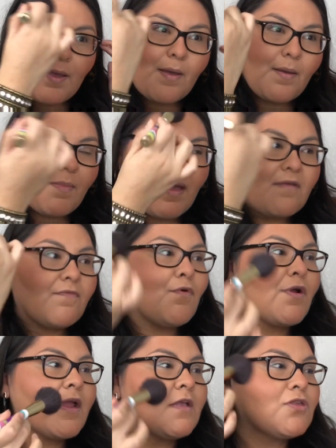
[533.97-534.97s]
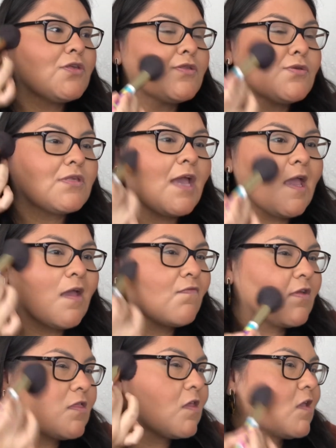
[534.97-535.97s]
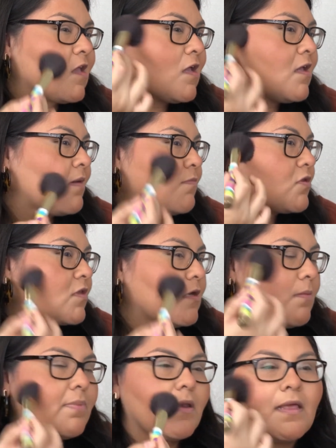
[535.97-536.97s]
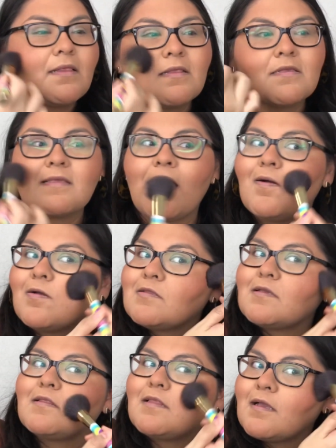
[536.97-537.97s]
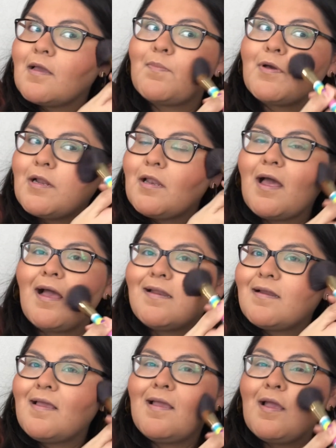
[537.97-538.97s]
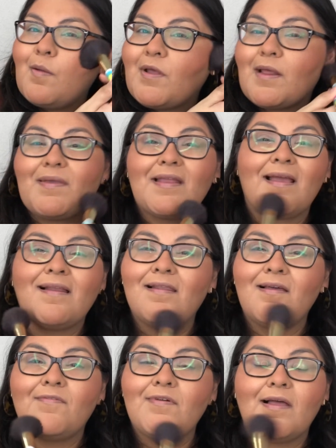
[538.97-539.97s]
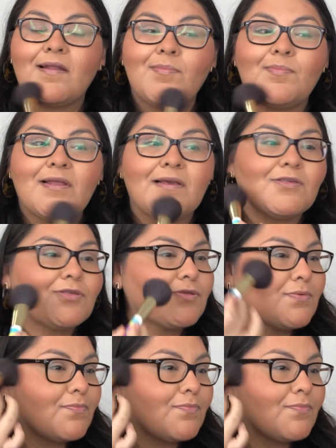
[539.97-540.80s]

my forehead just to tie everything in. I'm just gonna blend this out because I think I put a lot, but I mean, I love a lot of blush.